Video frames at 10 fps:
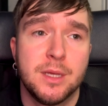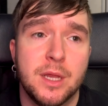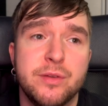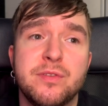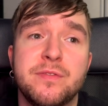
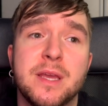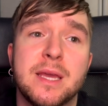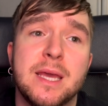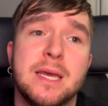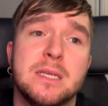Another thing
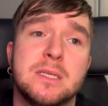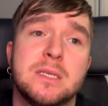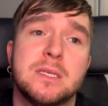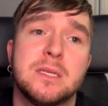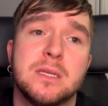
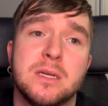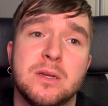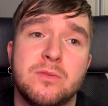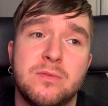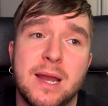is
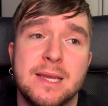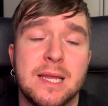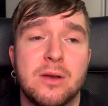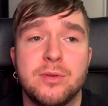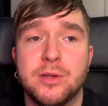write
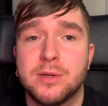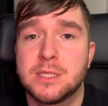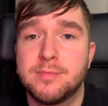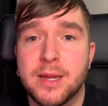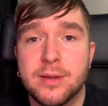down your
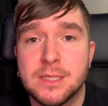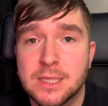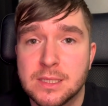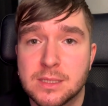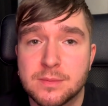
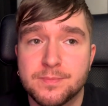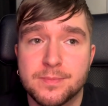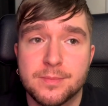experiences.